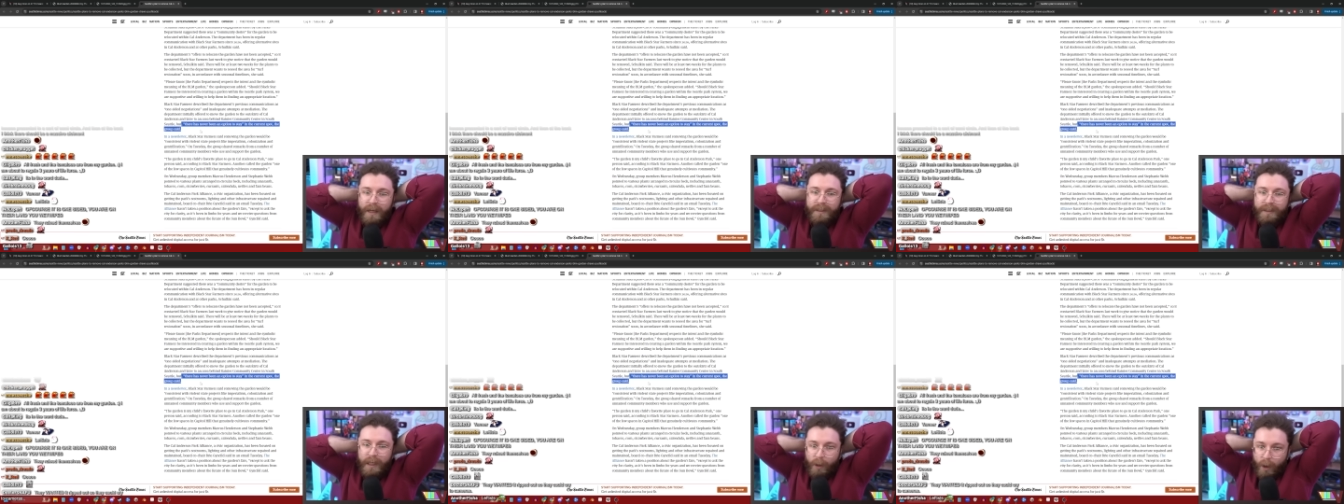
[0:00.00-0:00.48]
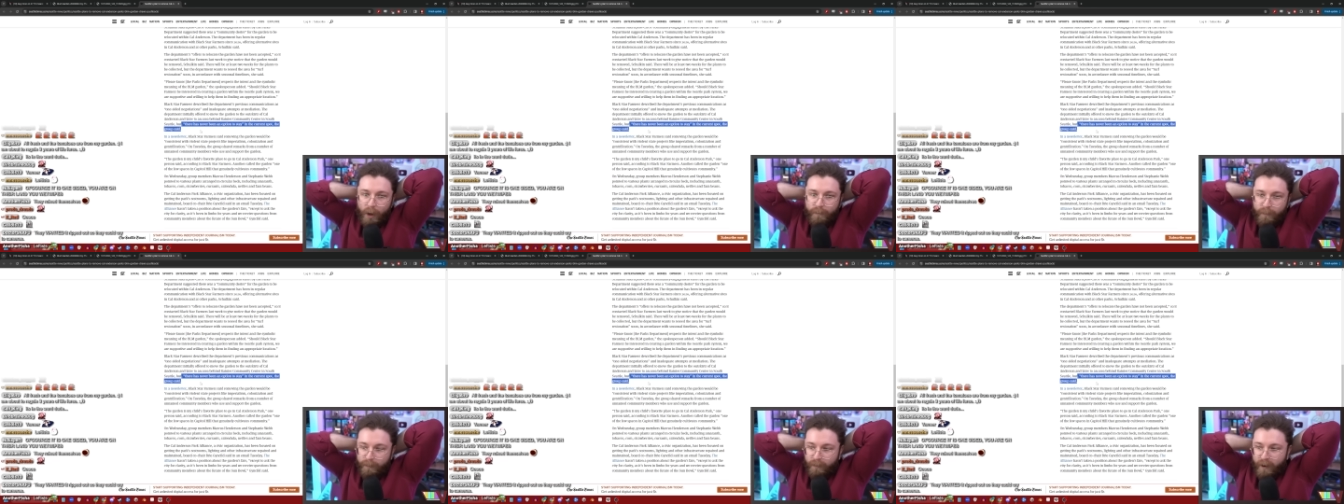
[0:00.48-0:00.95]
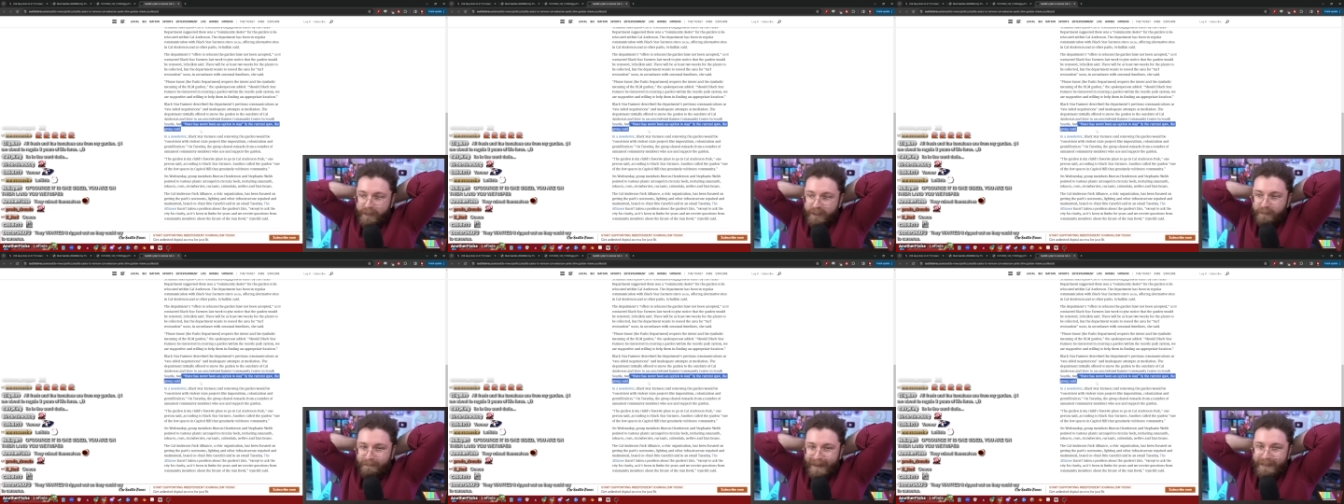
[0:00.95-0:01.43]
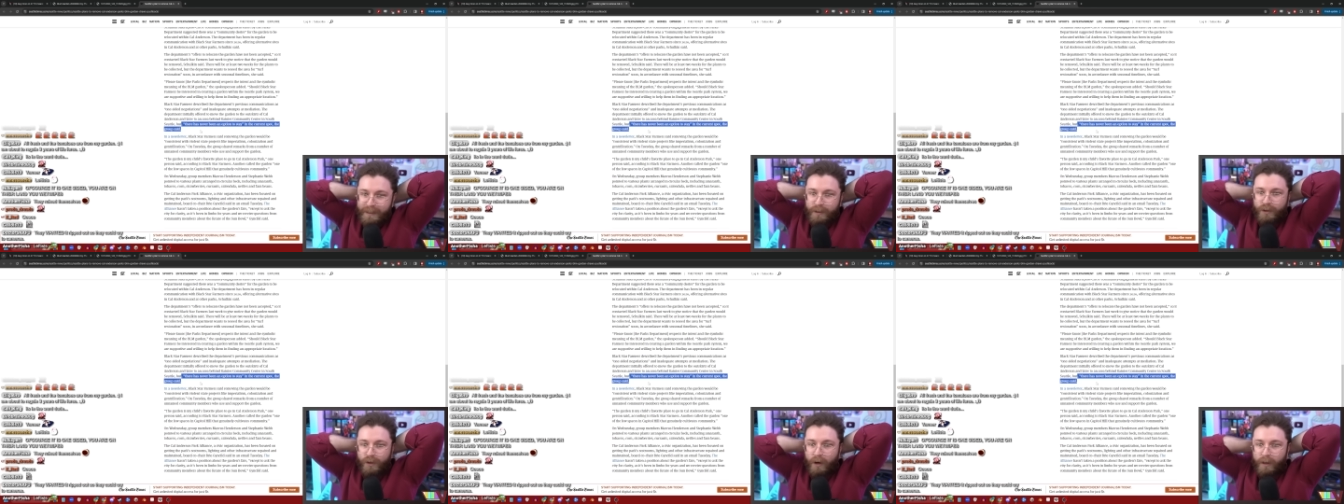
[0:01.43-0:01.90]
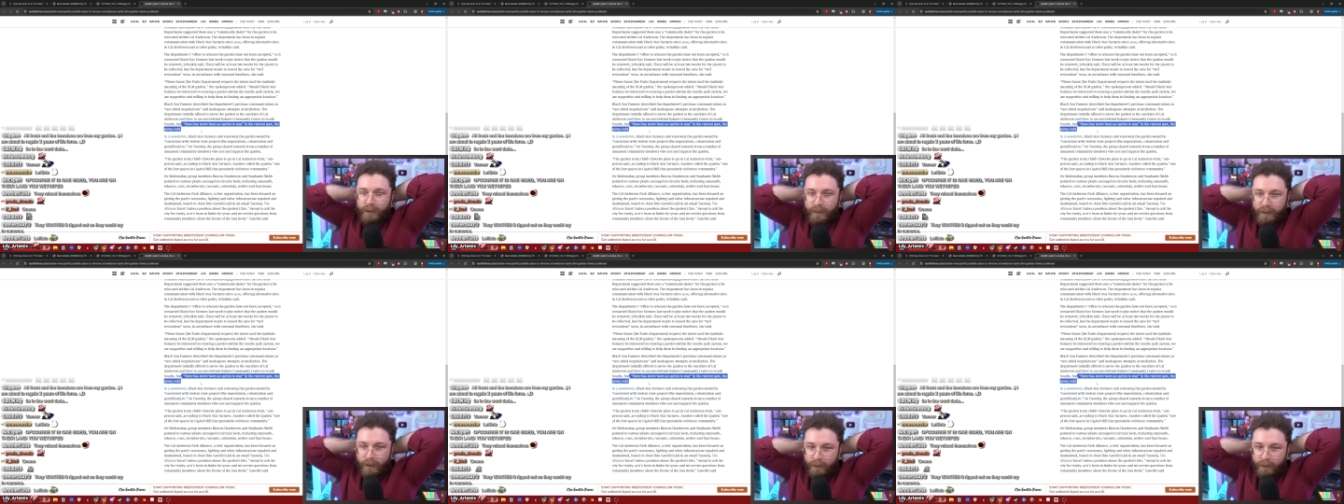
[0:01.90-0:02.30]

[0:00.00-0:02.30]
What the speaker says: sell overpriced mason jars with